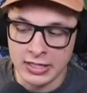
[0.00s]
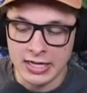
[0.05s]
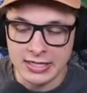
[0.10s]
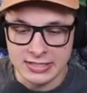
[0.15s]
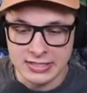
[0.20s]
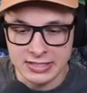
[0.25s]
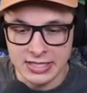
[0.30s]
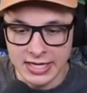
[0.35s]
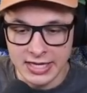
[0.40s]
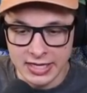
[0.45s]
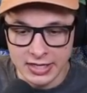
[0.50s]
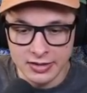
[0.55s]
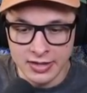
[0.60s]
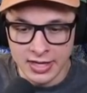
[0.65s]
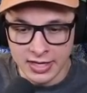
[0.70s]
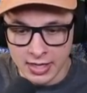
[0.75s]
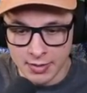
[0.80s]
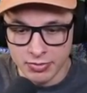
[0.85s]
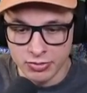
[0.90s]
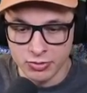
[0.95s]
they
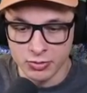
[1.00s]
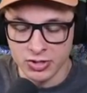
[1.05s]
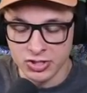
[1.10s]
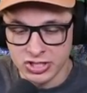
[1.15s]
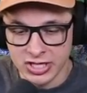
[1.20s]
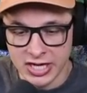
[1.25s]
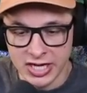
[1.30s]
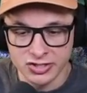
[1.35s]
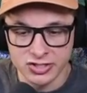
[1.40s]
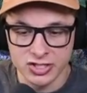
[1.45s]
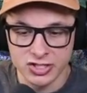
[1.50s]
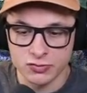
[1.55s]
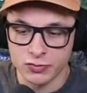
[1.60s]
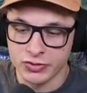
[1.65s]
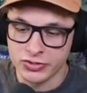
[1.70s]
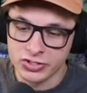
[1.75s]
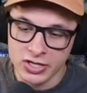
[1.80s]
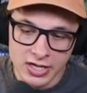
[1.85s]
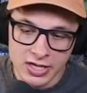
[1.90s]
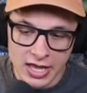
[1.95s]
come through and change this,
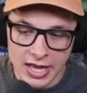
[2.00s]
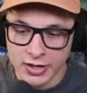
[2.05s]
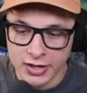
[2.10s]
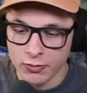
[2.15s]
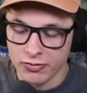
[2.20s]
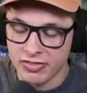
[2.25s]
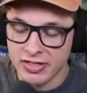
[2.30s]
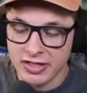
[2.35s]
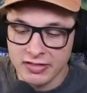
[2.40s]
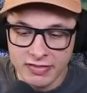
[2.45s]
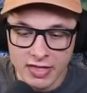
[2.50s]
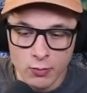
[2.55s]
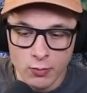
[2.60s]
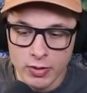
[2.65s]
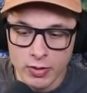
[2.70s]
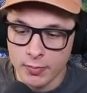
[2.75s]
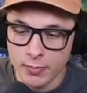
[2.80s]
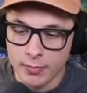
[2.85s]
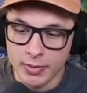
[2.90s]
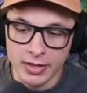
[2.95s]
which I don't think they
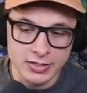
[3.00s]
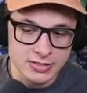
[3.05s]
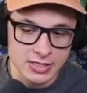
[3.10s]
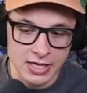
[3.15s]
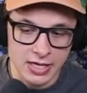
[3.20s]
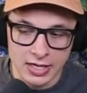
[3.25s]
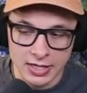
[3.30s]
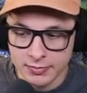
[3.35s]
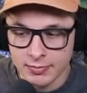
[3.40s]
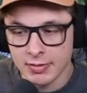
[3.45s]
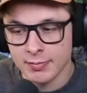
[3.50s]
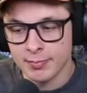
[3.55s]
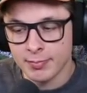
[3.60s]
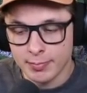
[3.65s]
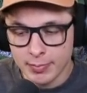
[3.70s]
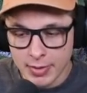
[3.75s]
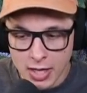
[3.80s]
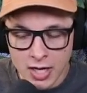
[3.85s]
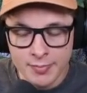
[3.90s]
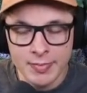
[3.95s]
will, but
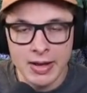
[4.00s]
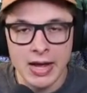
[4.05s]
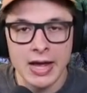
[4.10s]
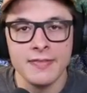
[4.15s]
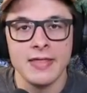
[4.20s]
bear in mind they